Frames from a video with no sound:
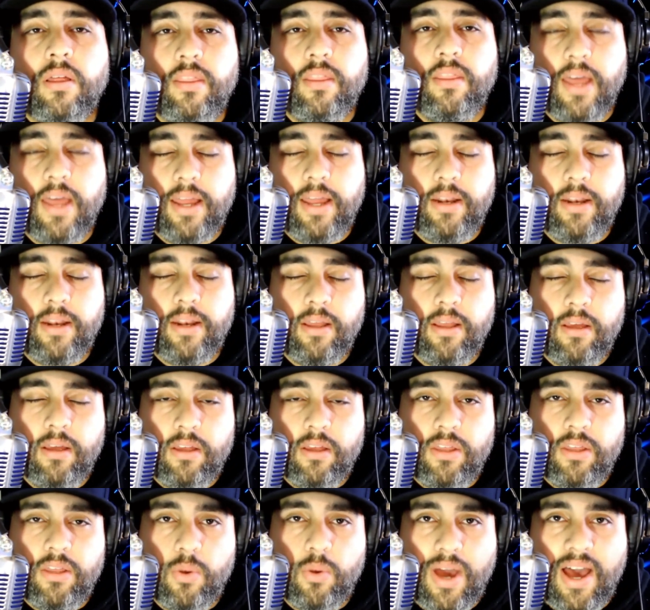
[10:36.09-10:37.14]
then
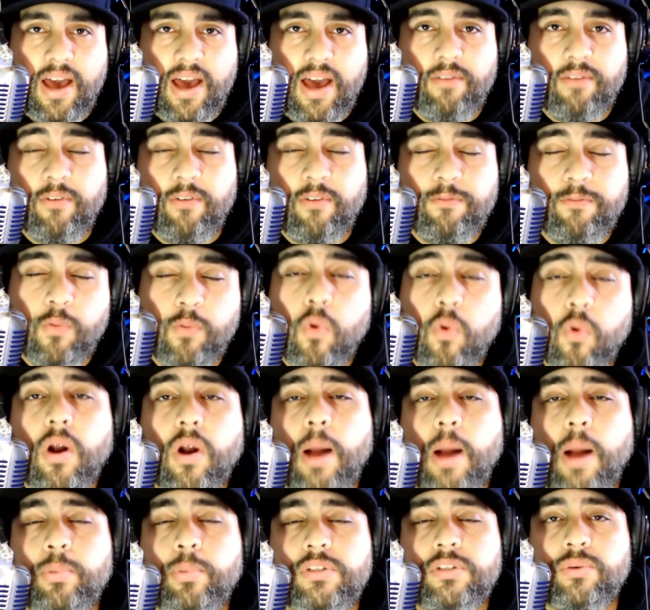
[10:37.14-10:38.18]
you have four
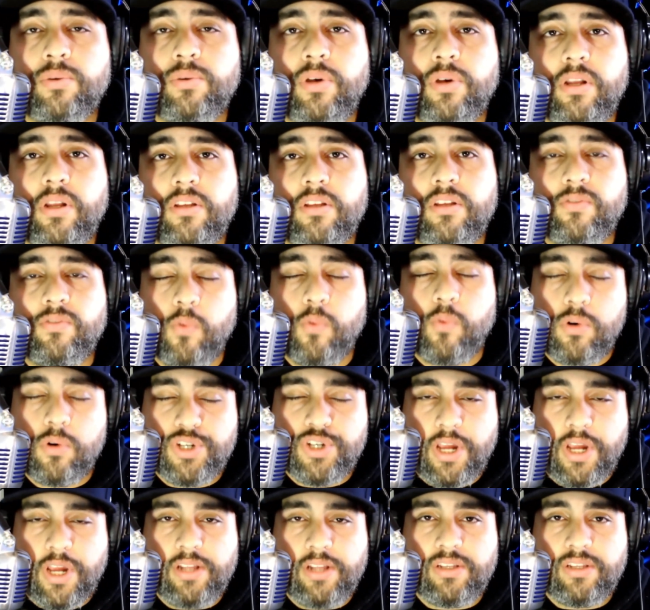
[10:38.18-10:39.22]
opportunities, four
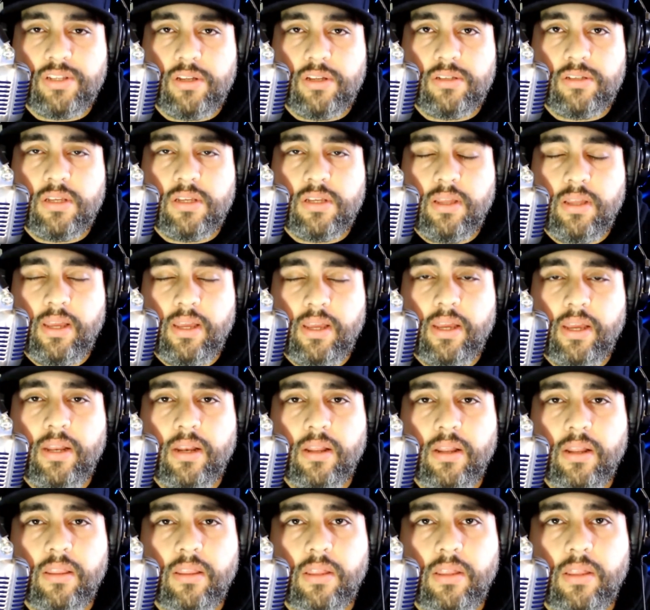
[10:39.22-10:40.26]
chances
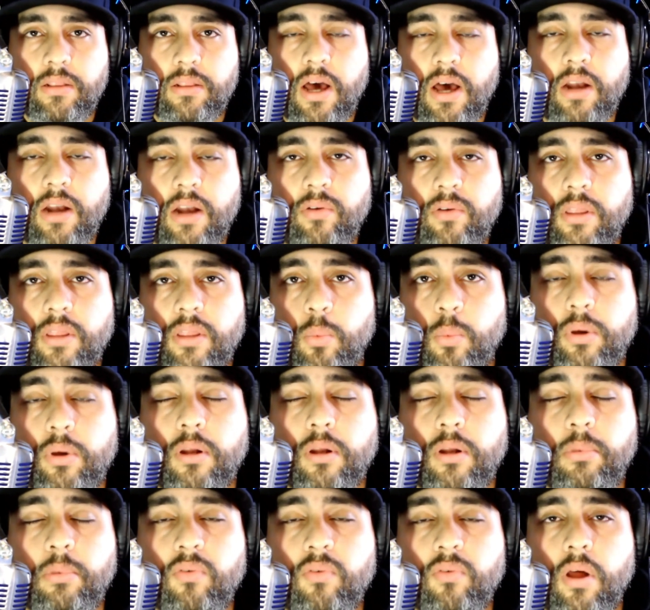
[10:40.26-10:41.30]
in the lottery that we're
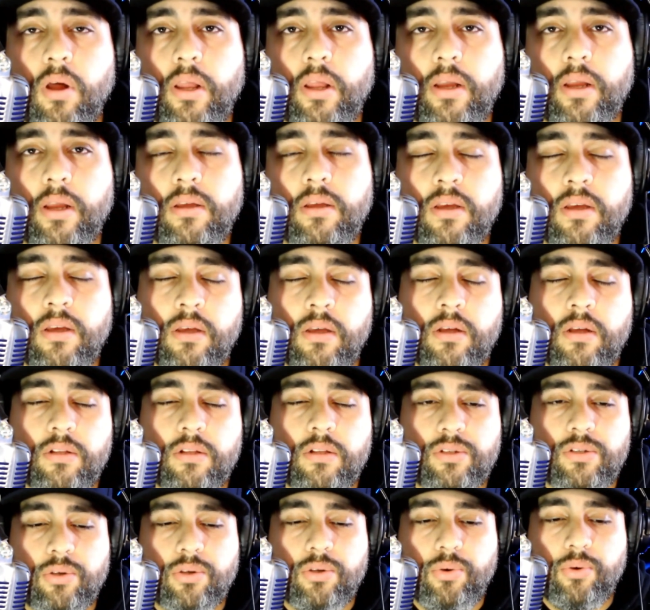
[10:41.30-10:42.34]
going to be running
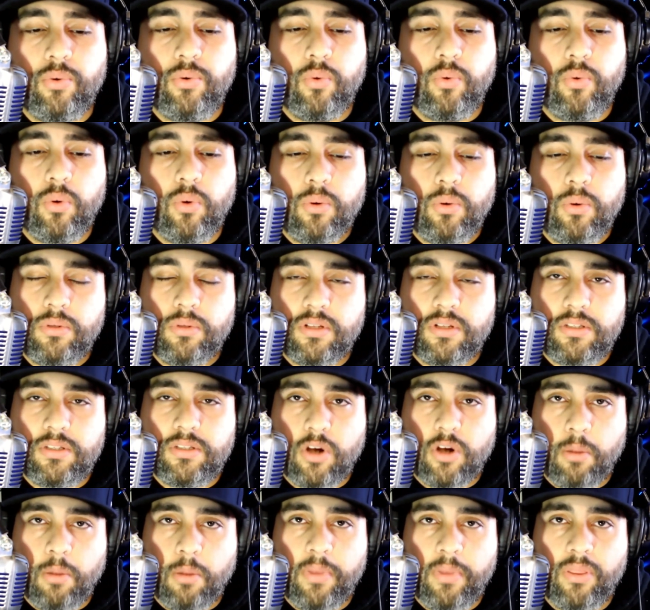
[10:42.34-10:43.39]
to
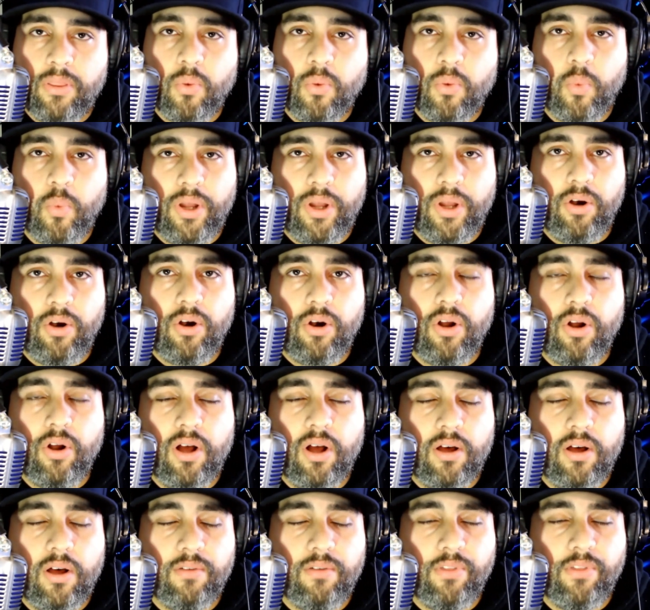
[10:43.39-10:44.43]
determine the winner
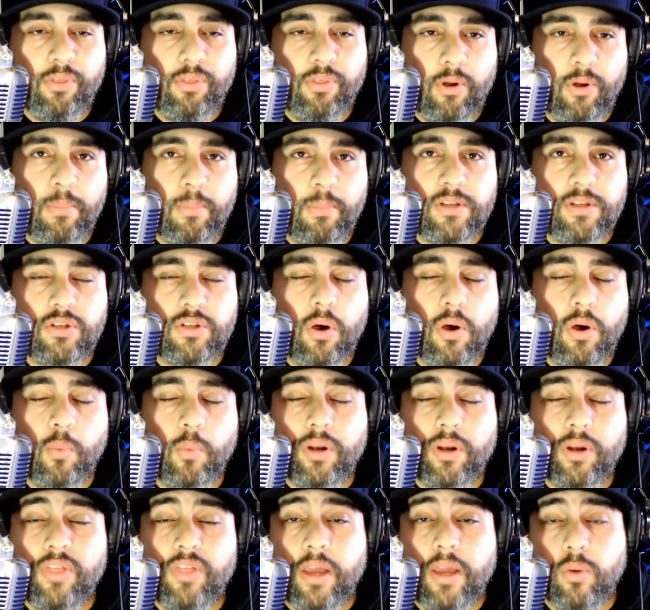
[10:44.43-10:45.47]
of the thermos. So I
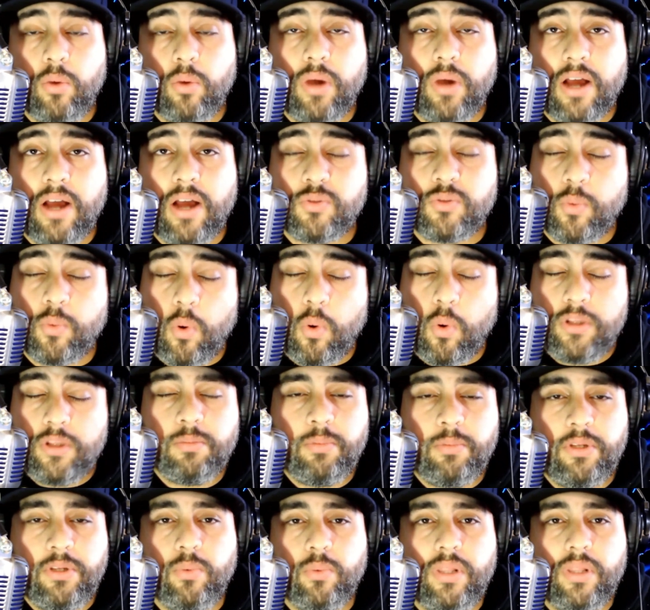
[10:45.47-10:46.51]
want to thank you guys. We're going
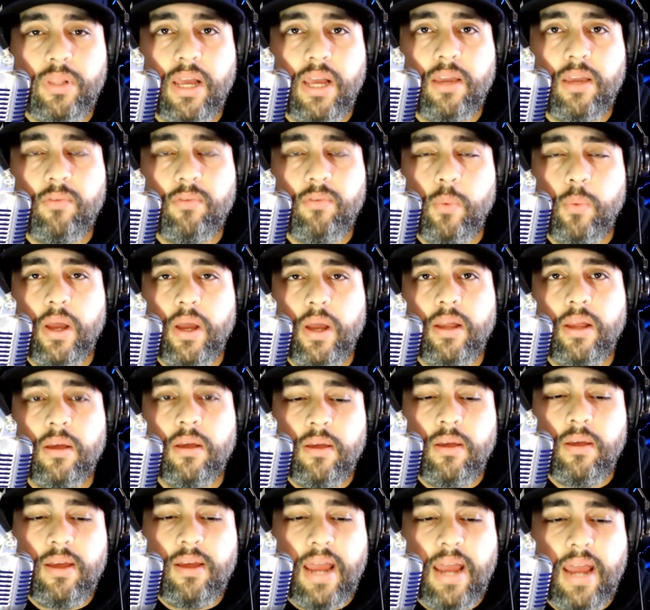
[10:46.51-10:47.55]
to be doing that giveaway
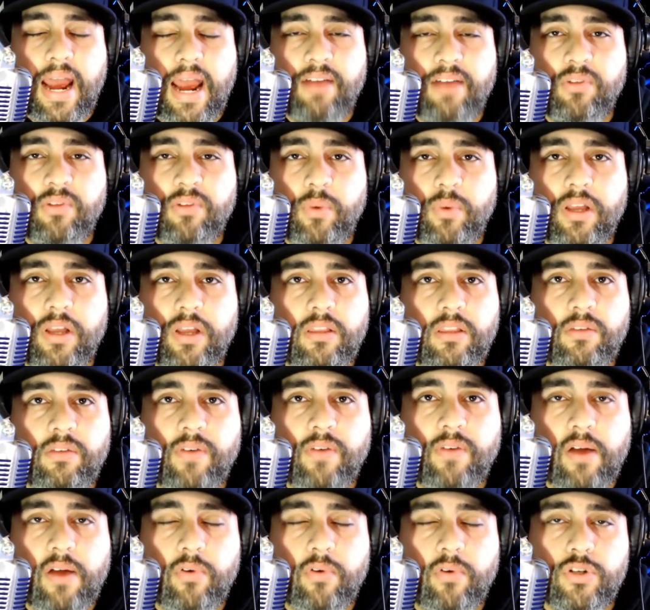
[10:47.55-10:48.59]
after we hit the
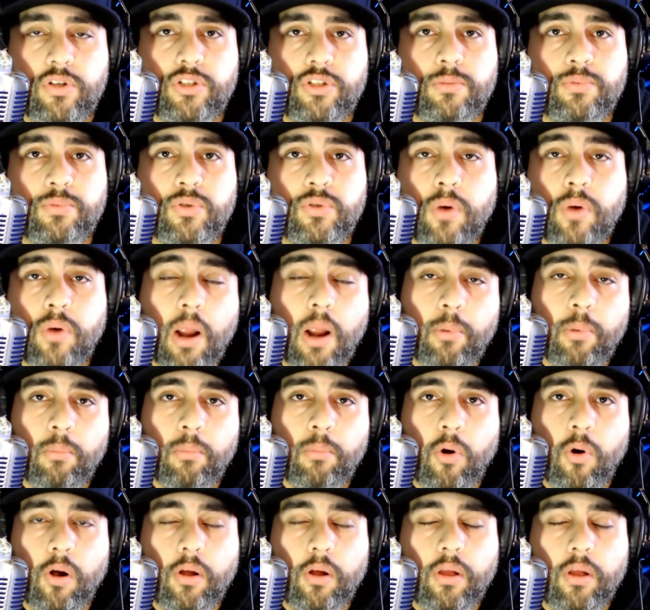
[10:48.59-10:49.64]
500 subscriber
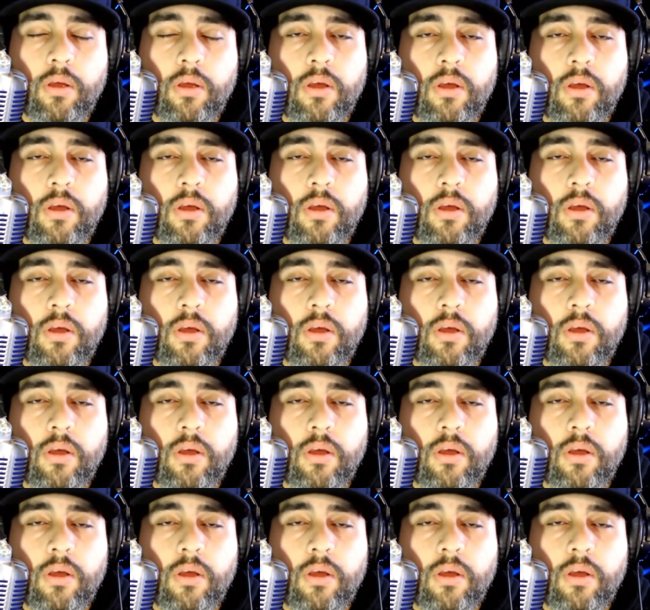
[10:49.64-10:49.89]
mark.